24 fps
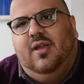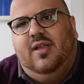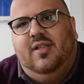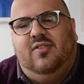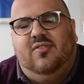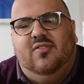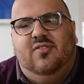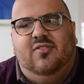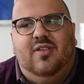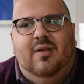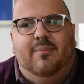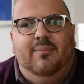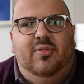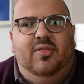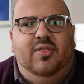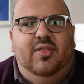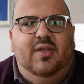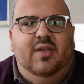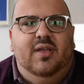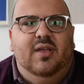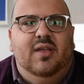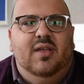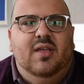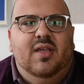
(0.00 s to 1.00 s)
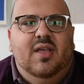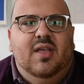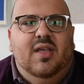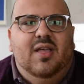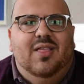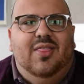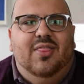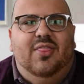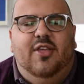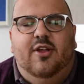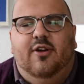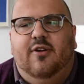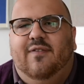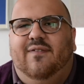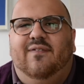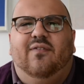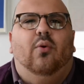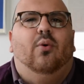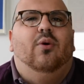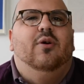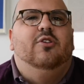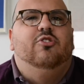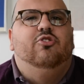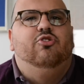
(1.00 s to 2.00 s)
It's something there
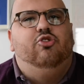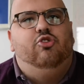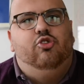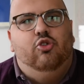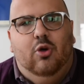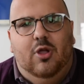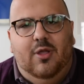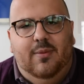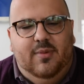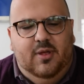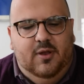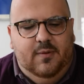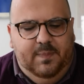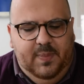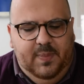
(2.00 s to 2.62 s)
for enjoyment.